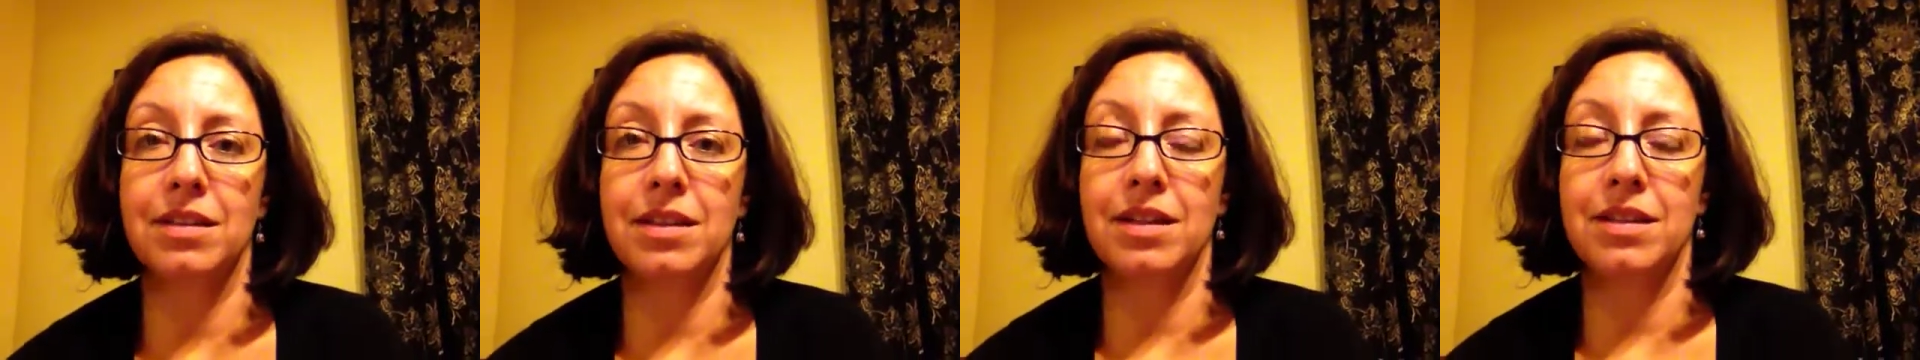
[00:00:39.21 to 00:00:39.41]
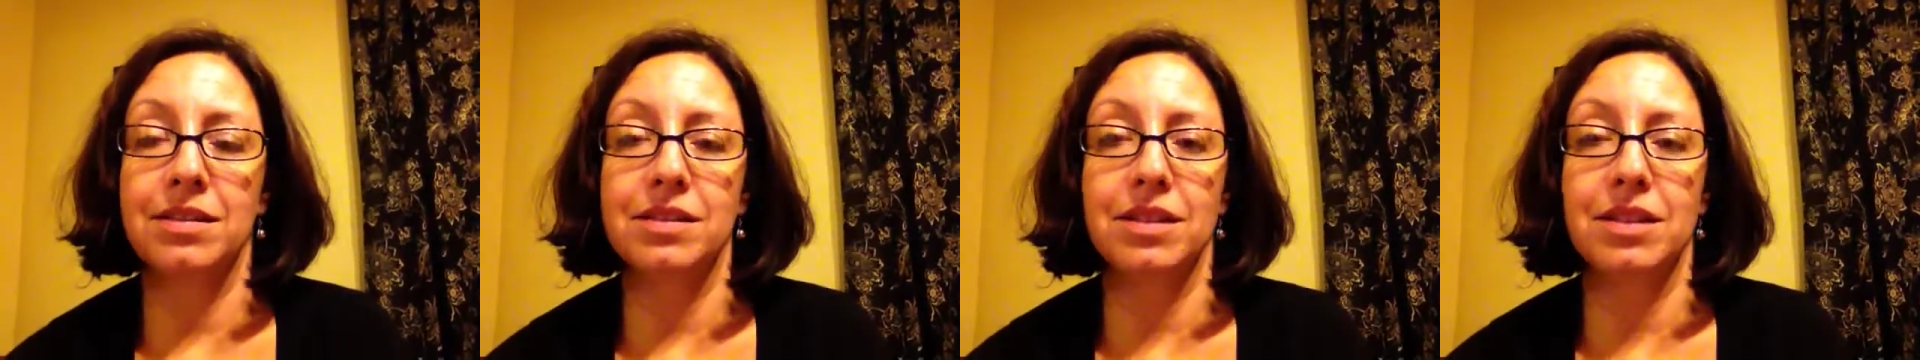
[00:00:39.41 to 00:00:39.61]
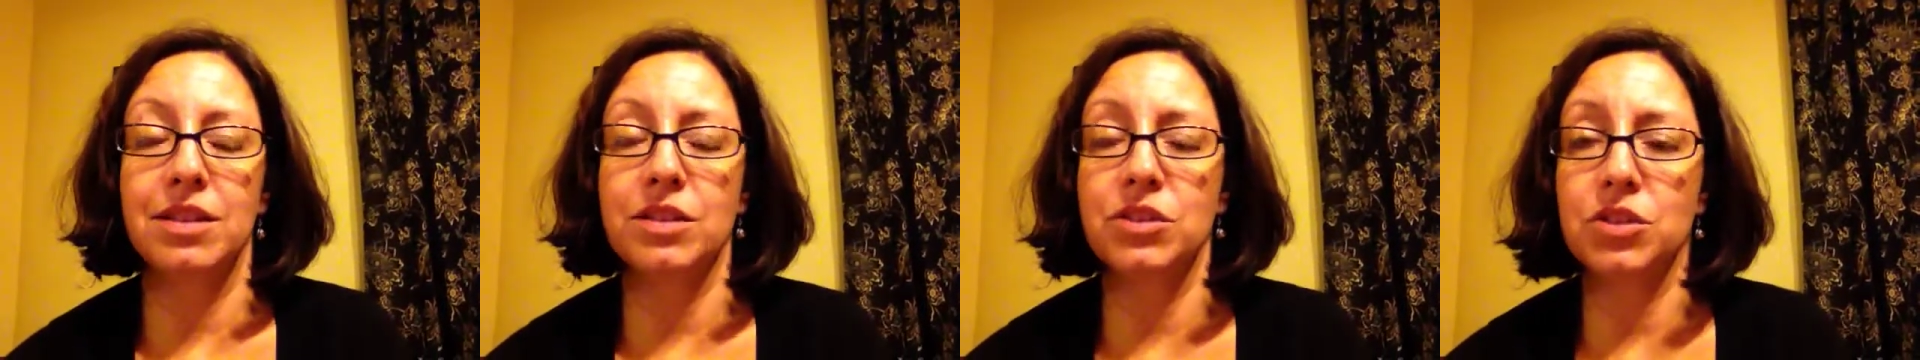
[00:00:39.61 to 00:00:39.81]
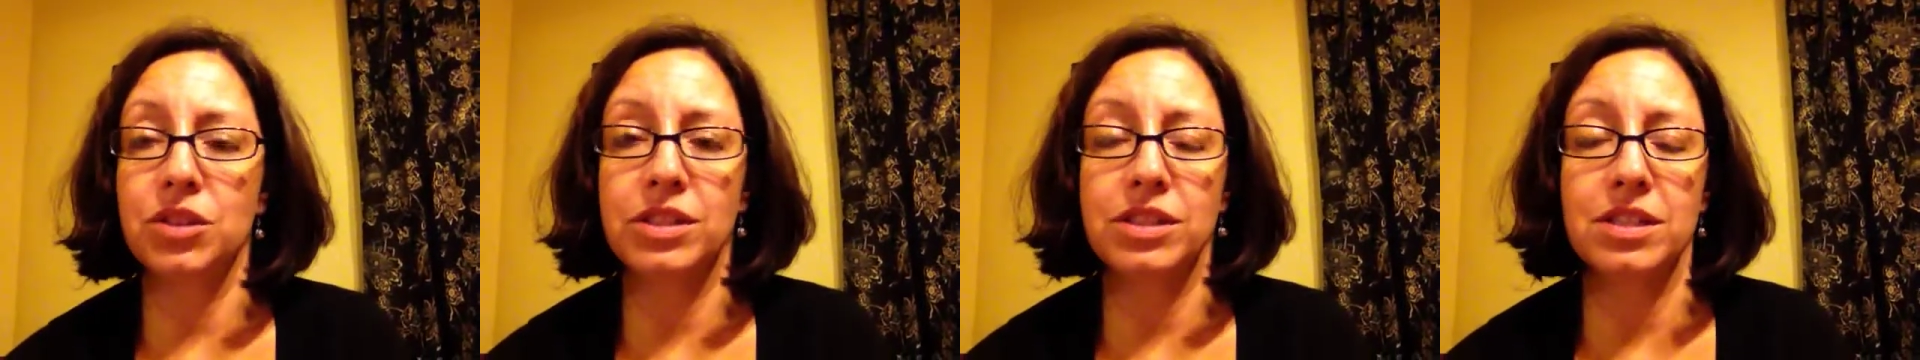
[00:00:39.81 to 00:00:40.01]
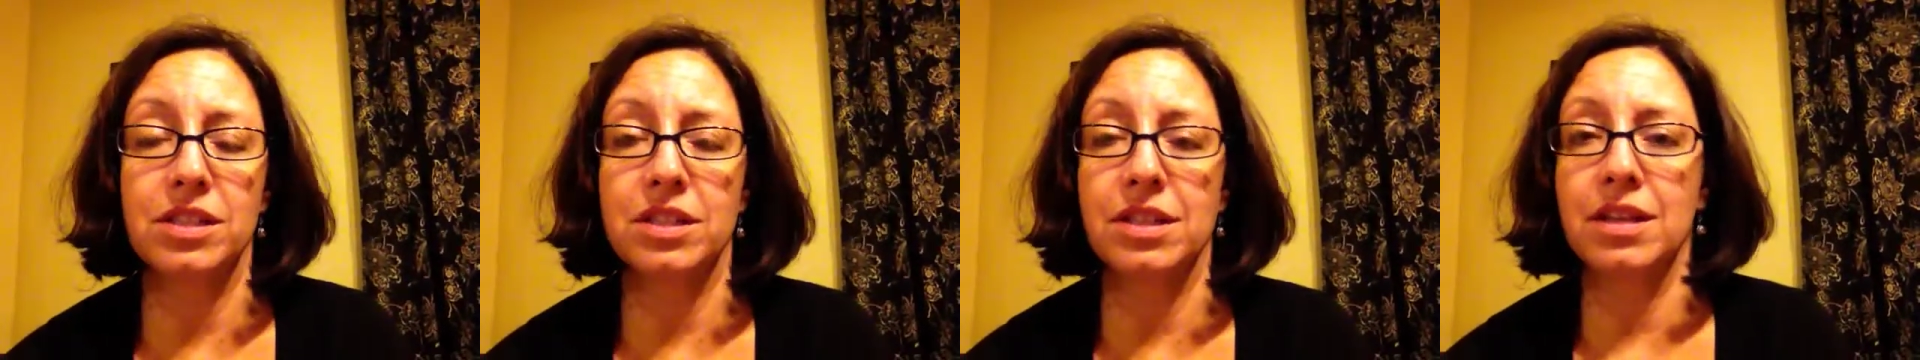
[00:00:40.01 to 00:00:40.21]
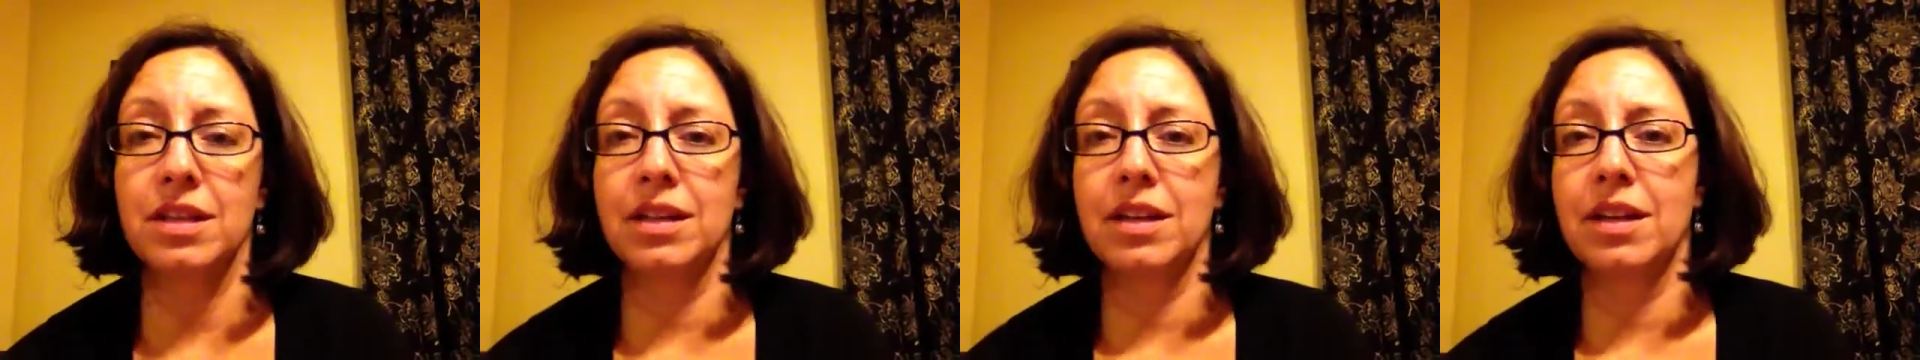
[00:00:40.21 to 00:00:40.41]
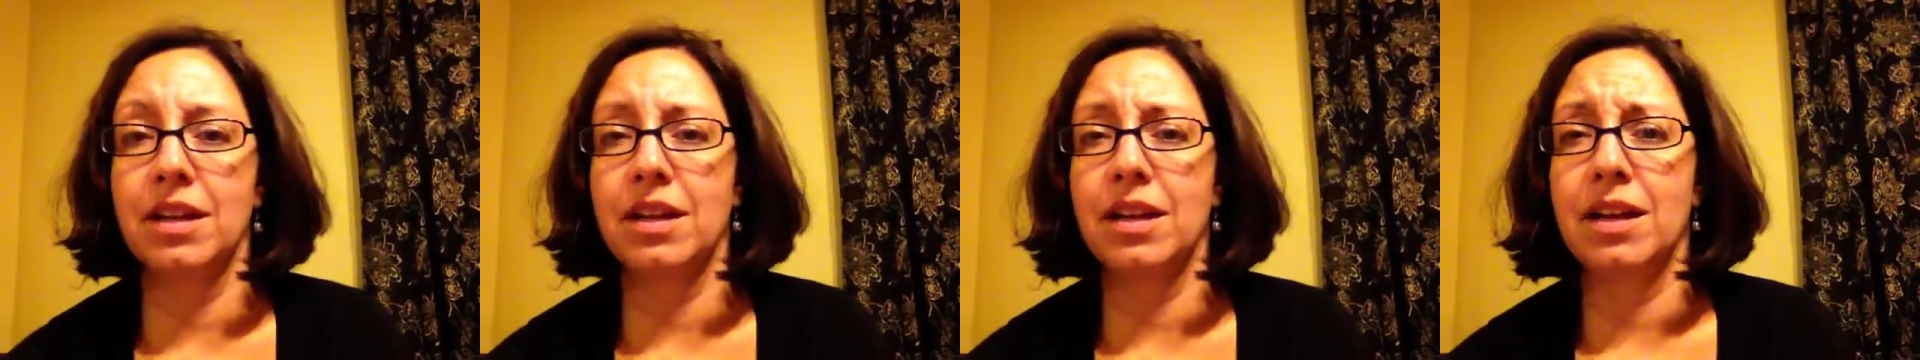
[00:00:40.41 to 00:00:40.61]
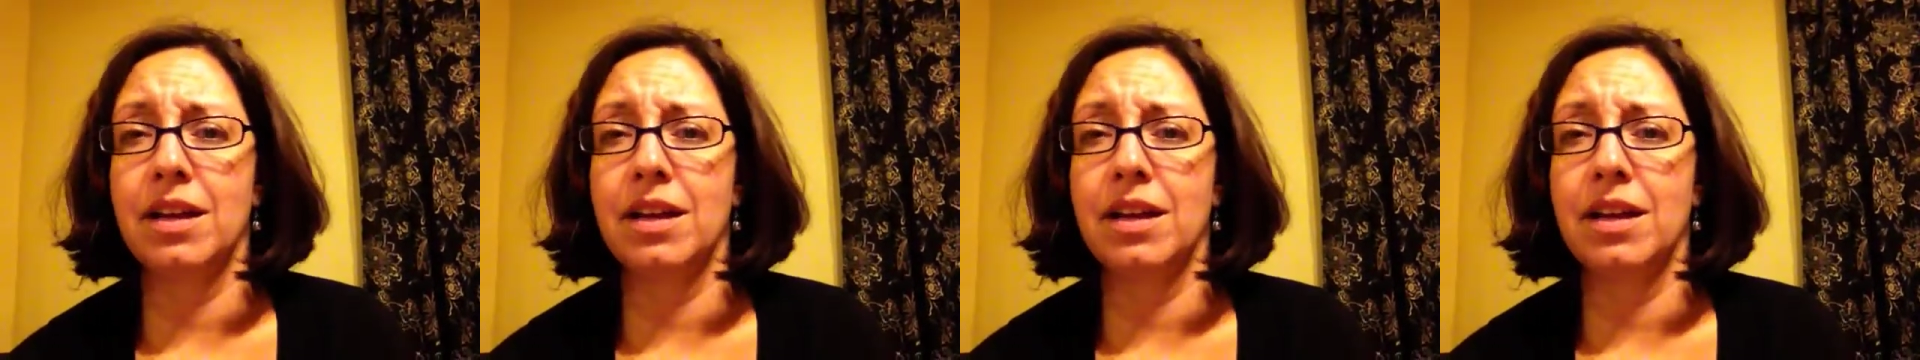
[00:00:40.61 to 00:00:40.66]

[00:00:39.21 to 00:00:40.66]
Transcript: is interesting and,